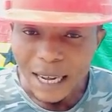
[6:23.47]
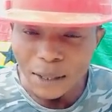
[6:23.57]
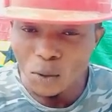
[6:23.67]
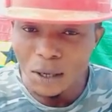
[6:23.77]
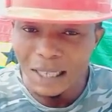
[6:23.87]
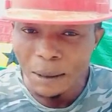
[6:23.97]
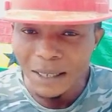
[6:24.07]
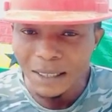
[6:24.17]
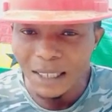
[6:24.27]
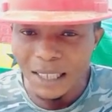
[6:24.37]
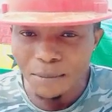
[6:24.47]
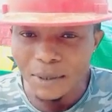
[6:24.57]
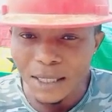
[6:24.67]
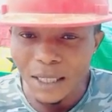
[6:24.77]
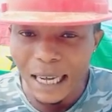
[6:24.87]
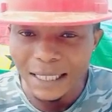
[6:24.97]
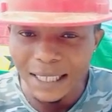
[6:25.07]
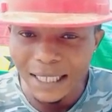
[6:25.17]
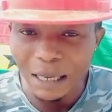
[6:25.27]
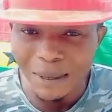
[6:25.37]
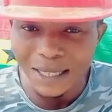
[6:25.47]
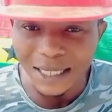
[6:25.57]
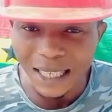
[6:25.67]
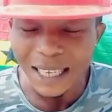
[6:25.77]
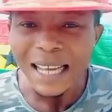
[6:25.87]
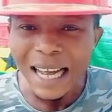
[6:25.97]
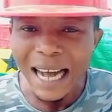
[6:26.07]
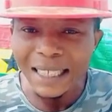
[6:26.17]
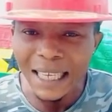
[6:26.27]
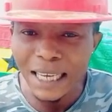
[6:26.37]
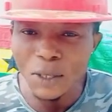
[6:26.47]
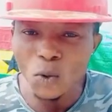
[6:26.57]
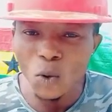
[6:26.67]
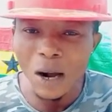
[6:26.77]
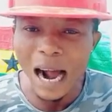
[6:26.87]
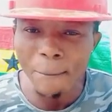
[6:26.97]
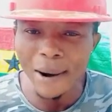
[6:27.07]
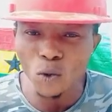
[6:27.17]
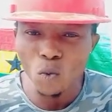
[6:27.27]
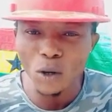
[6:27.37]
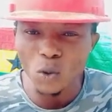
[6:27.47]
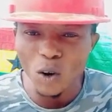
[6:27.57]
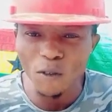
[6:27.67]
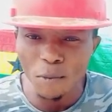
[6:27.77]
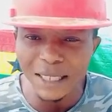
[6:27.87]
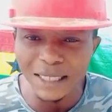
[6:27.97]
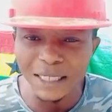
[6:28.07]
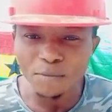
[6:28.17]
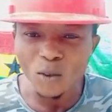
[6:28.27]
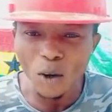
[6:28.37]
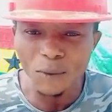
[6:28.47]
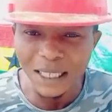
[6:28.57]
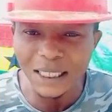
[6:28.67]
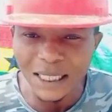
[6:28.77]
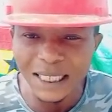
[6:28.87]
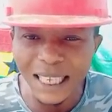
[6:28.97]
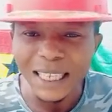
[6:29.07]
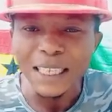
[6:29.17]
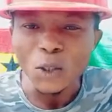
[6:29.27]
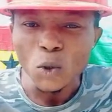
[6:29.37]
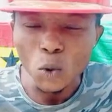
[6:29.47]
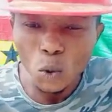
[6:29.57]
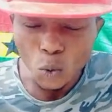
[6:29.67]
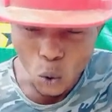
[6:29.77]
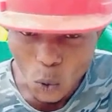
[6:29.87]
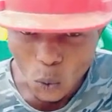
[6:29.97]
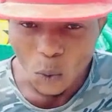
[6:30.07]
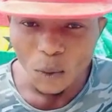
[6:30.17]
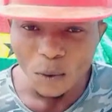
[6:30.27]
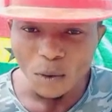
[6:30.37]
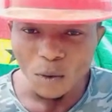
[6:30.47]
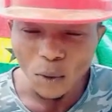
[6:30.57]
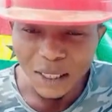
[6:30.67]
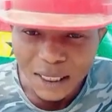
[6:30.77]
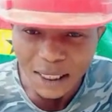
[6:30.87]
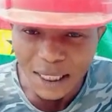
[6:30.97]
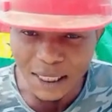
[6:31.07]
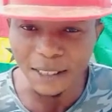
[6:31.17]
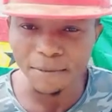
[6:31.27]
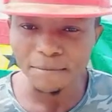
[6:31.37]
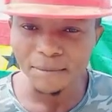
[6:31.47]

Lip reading: I'm not talking about celebrity and entertainment here. I'm telling you about what government of Nigeria should do for the citizen.